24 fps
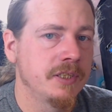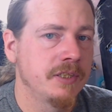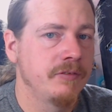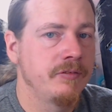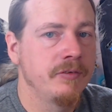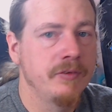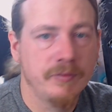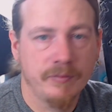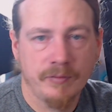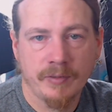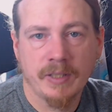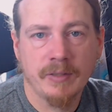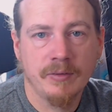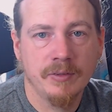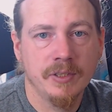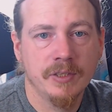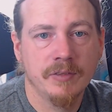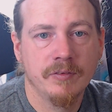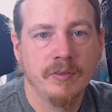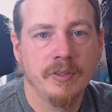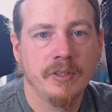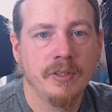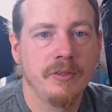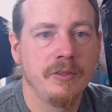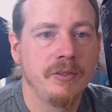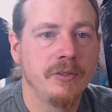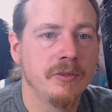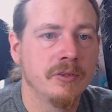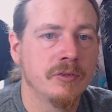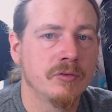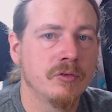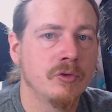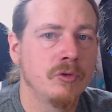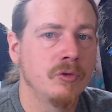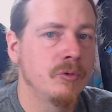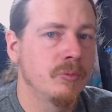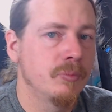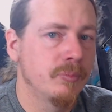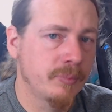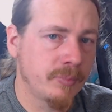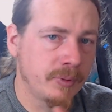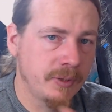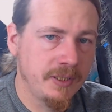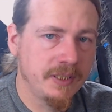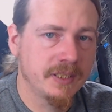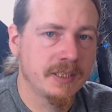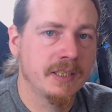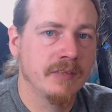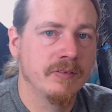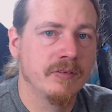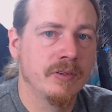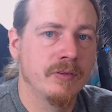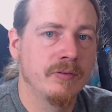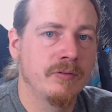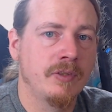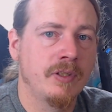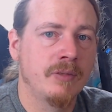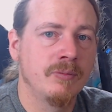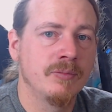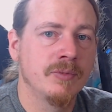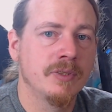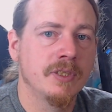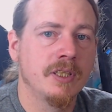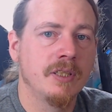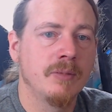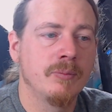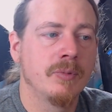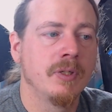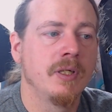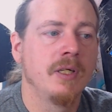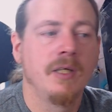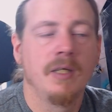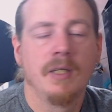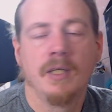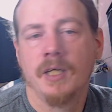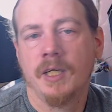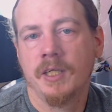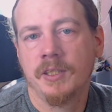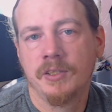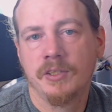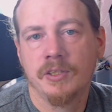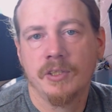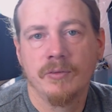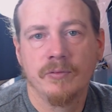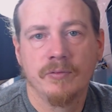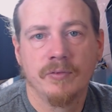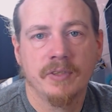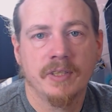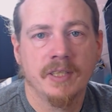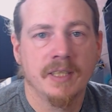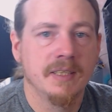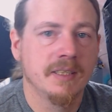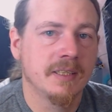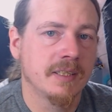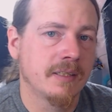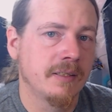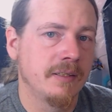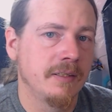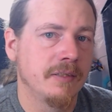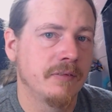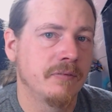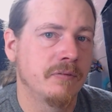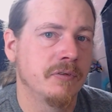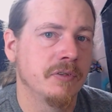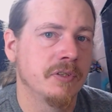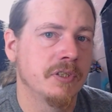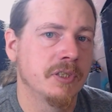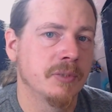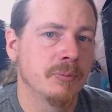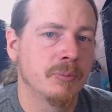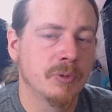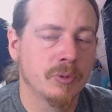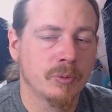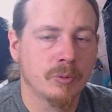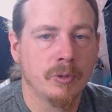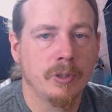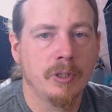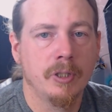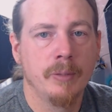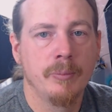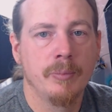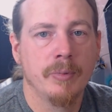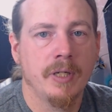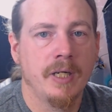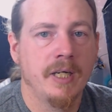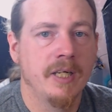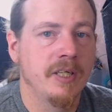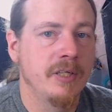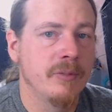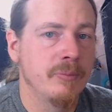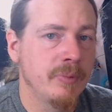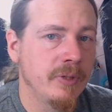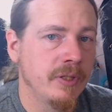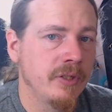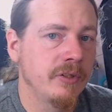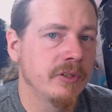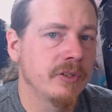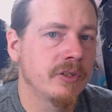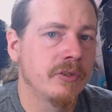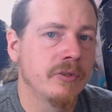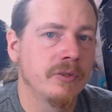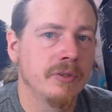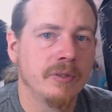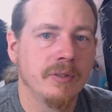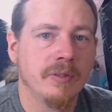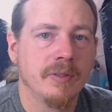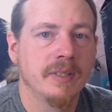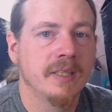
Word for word: If you found this video useful, please give it a thumbs up and don't forget to click the subscribe and the bell icon.